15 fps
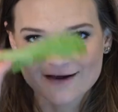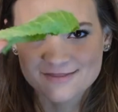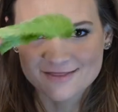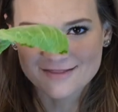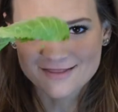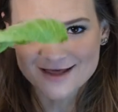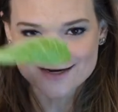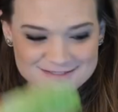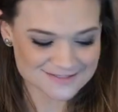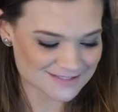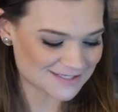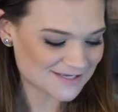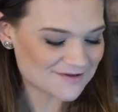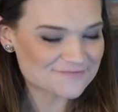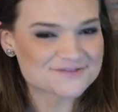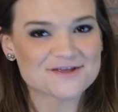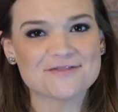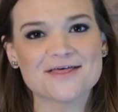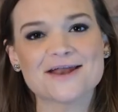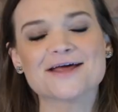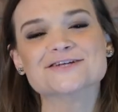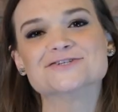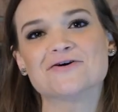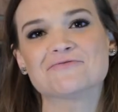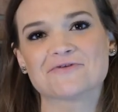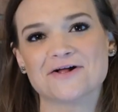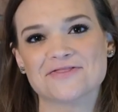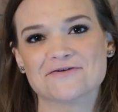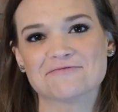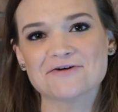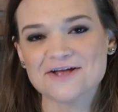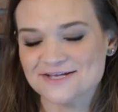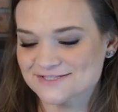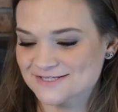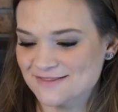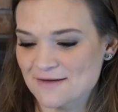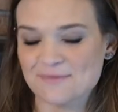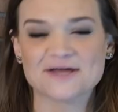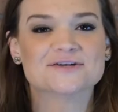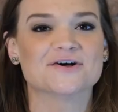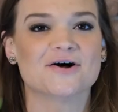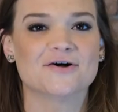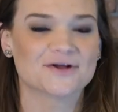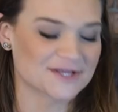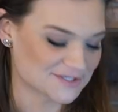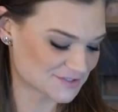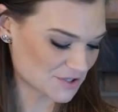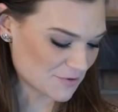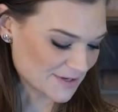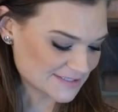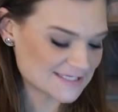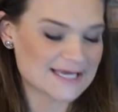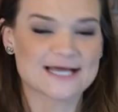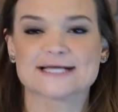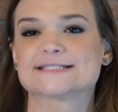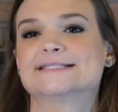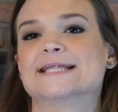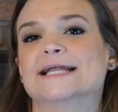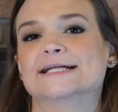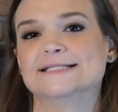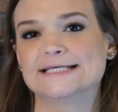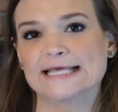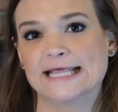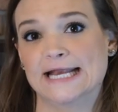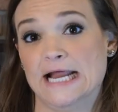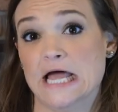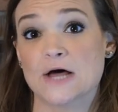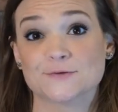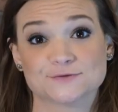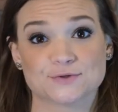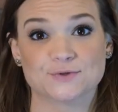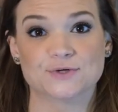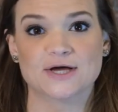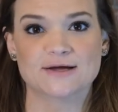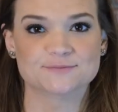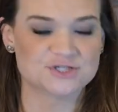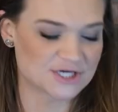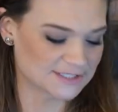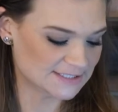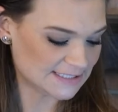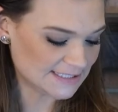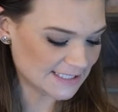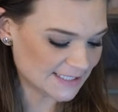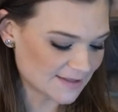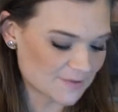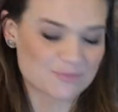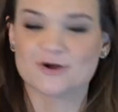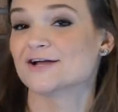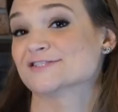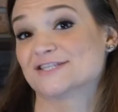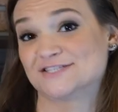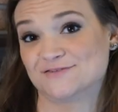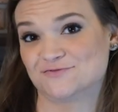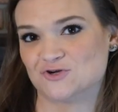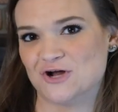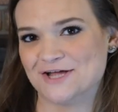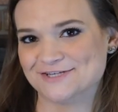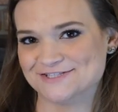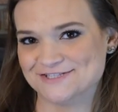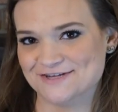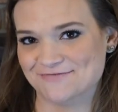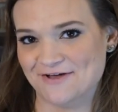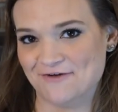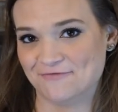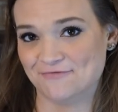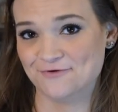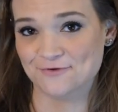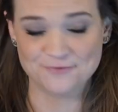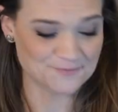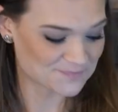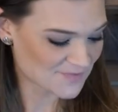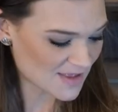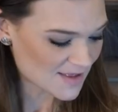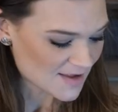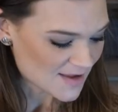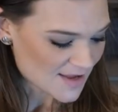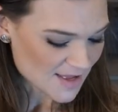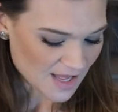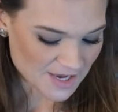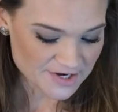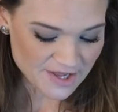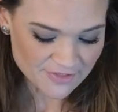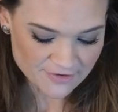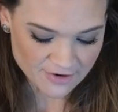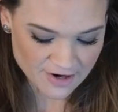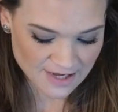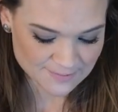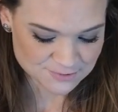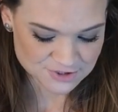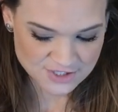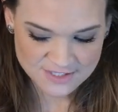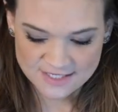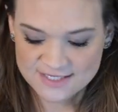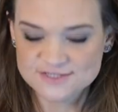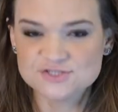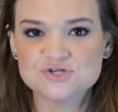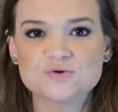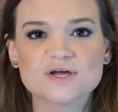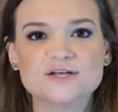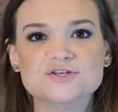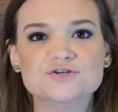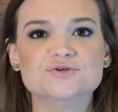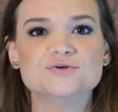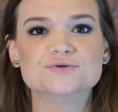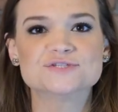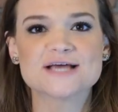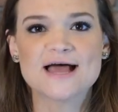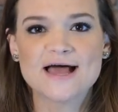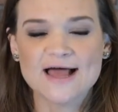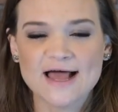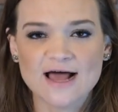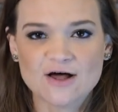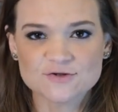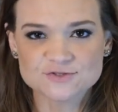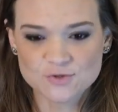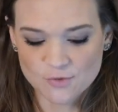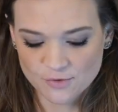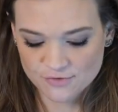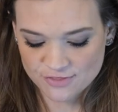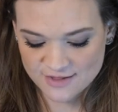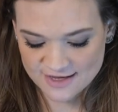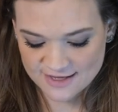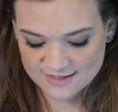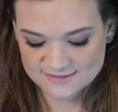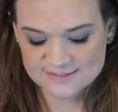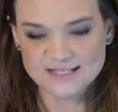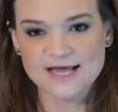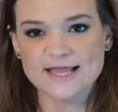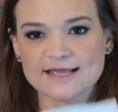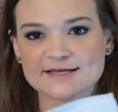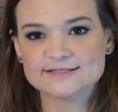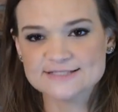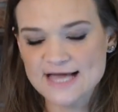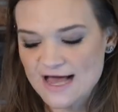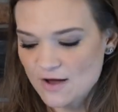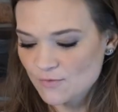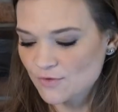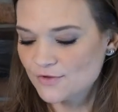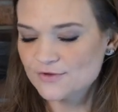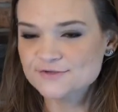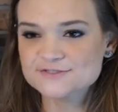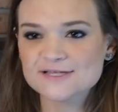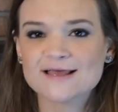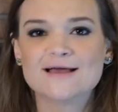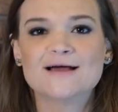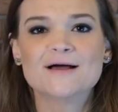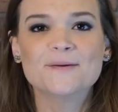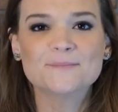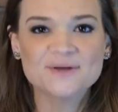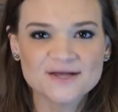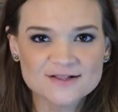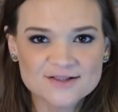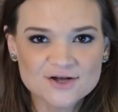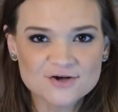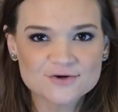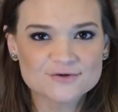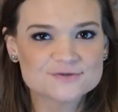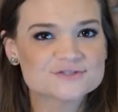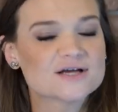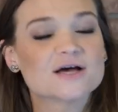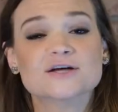the lettuce leaves, then I don't run the risk that my dog is going to accidentally eat a household object in the process of trying to sniff out food. Another option is you can use household things like towels, pillows,